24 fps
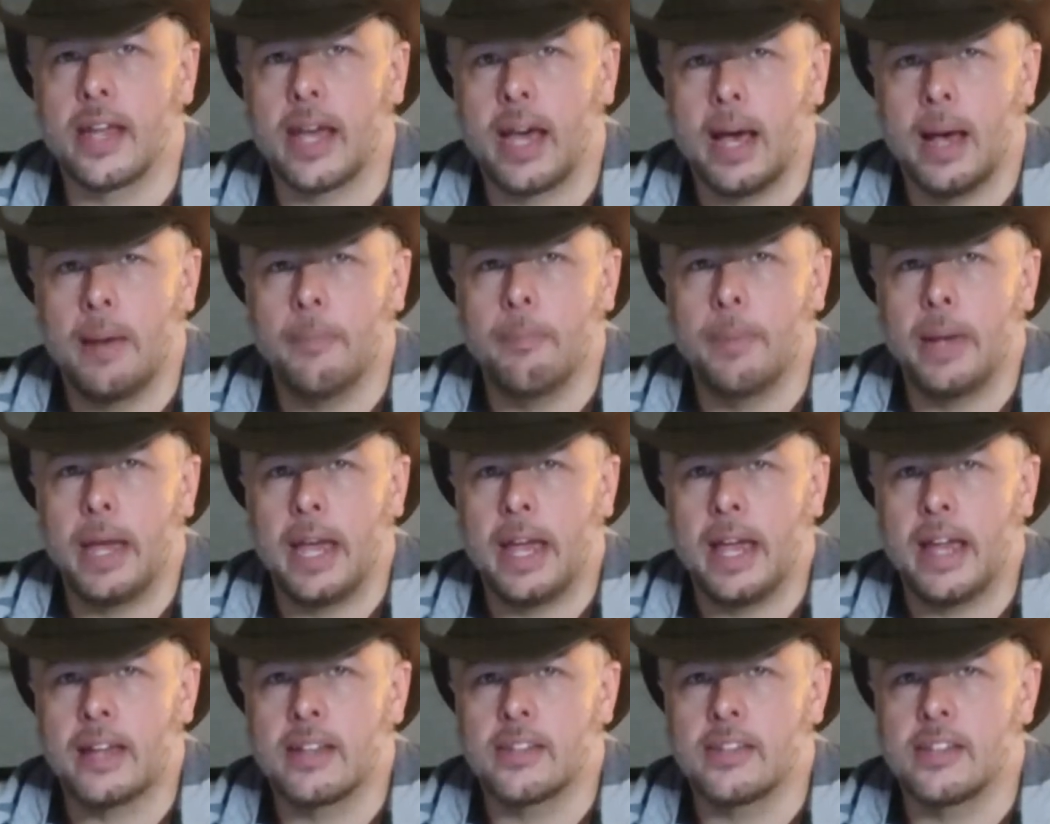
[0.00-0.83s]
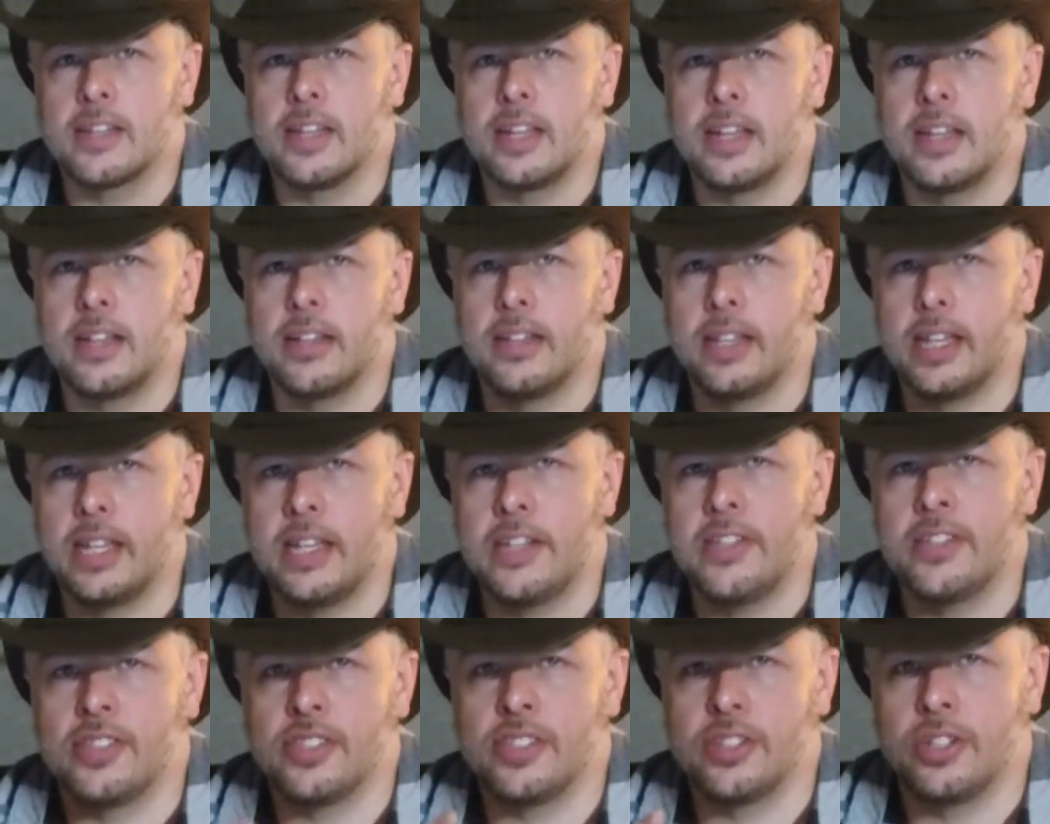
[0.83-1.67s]
compact, and
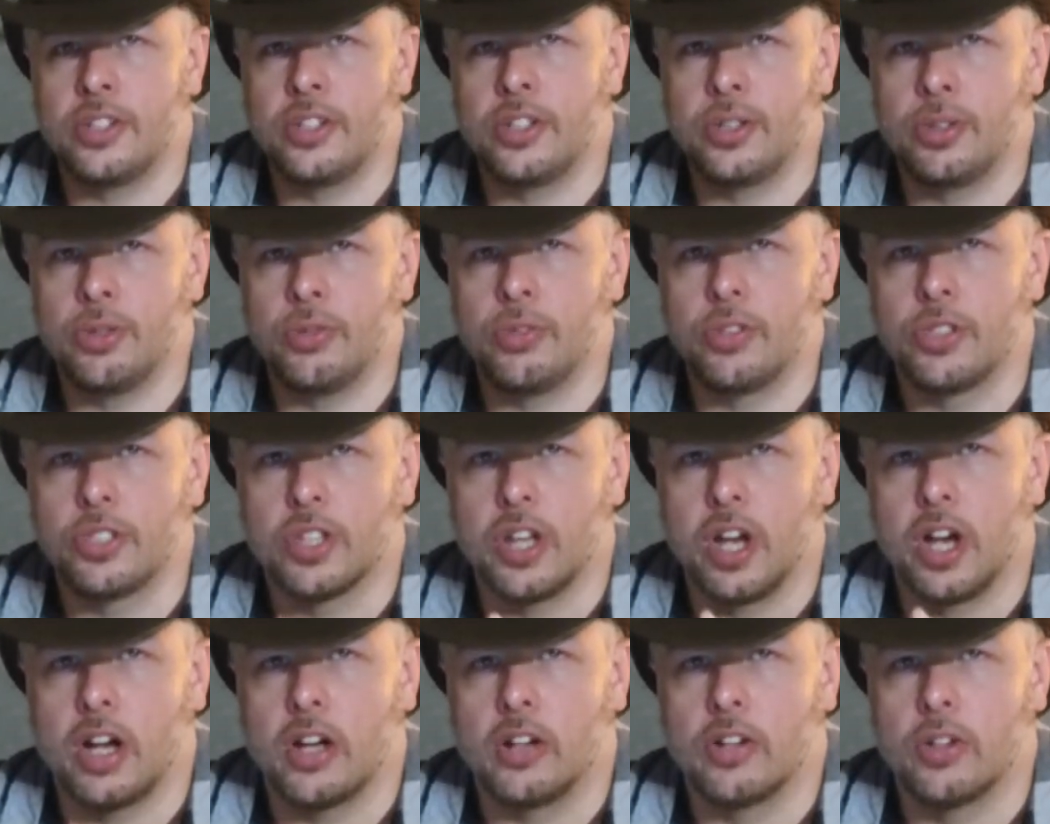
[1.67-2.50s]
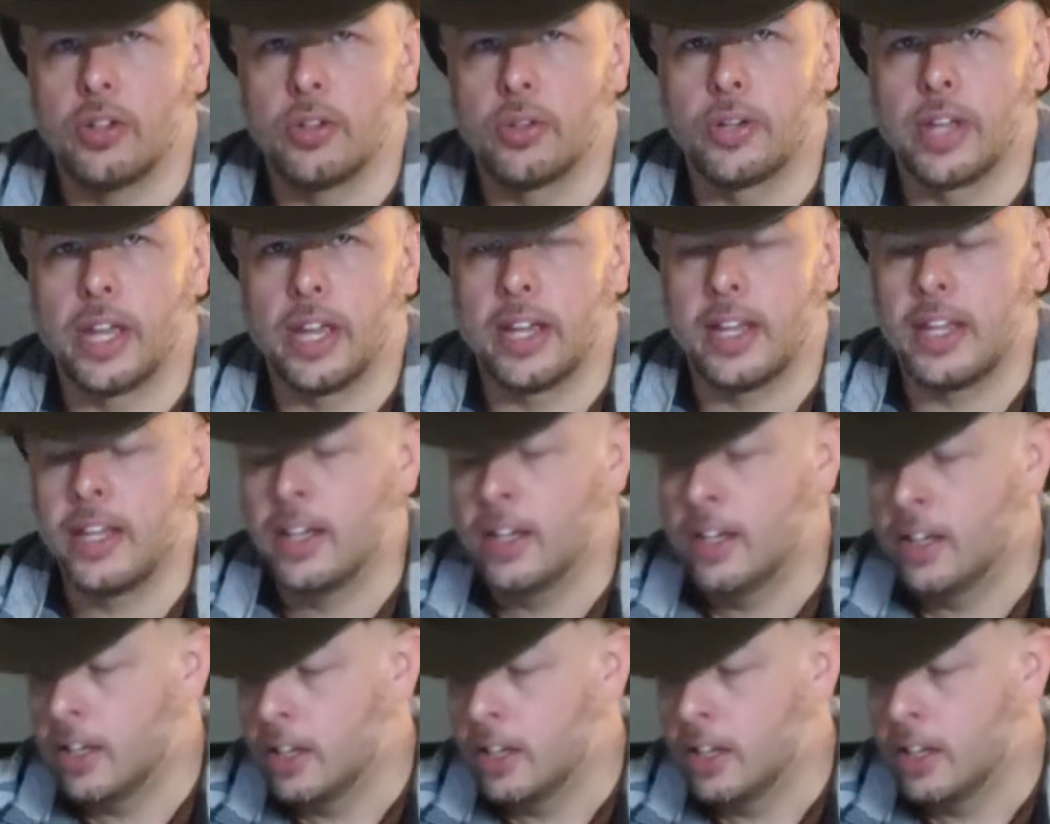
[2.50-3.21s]
easy to use saw, okay?